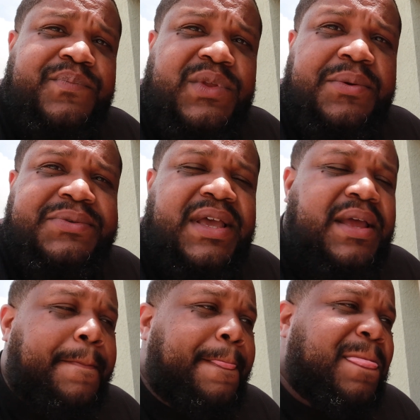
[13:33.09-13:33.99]
You know what
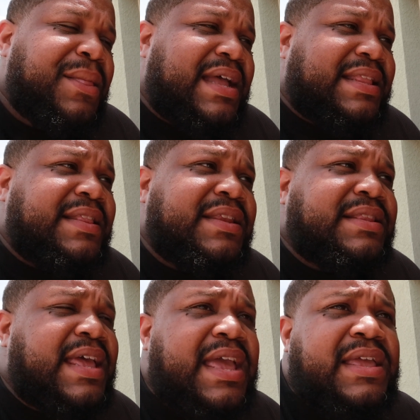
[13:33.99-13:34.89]
I'm saying? At the end of the
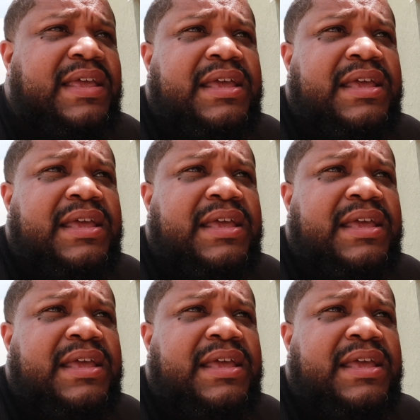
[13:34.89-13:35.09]
day,